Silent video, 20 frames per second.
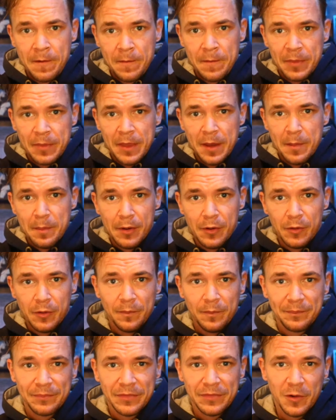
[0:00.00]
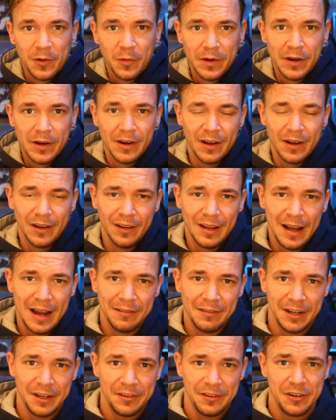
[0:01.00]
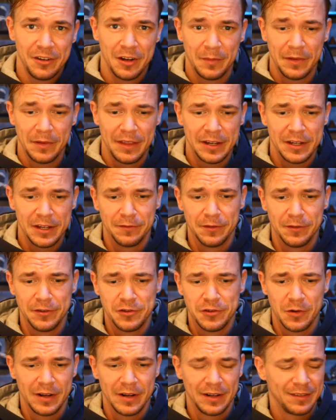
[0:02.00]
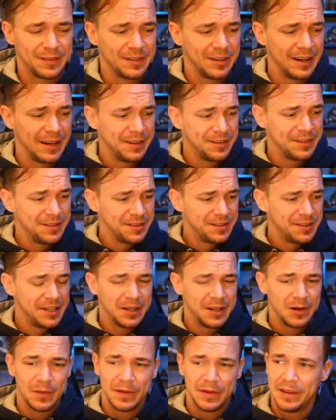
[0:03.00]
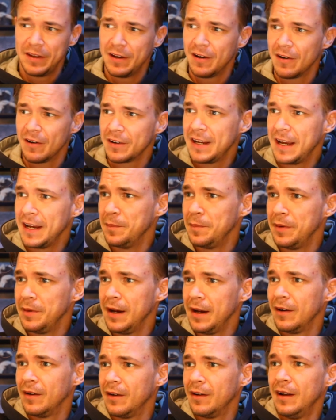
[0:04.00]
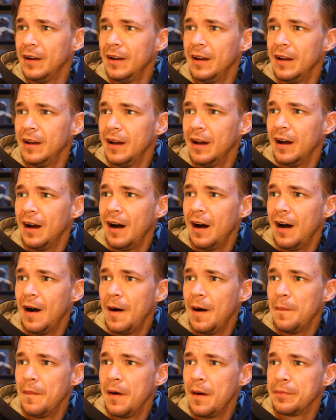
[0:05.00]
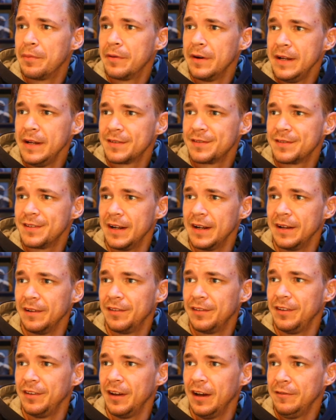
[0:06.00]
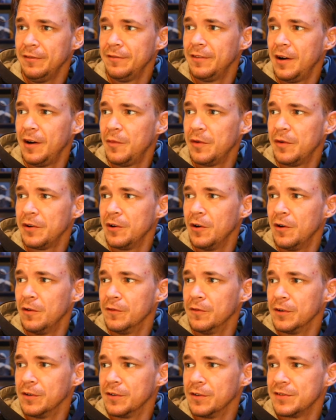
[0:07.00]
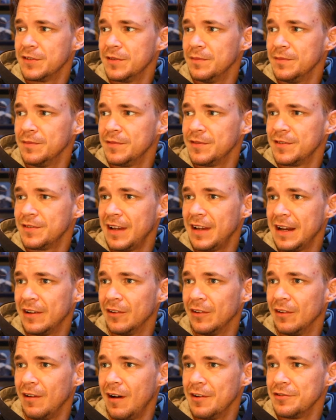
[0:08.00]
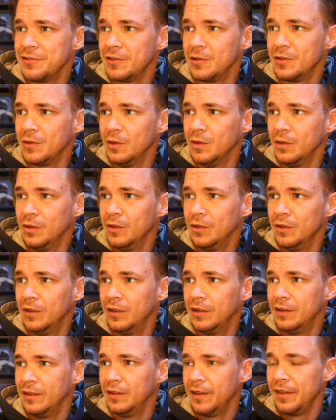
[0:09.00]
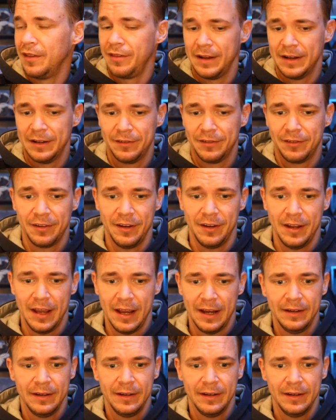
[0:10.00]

Boom. We are alive, ladies and gentlemen. Thank you for joining us today. This is Tio in the Arcane Bear. Pretty exciting stuff. I want to go over some psychological things today.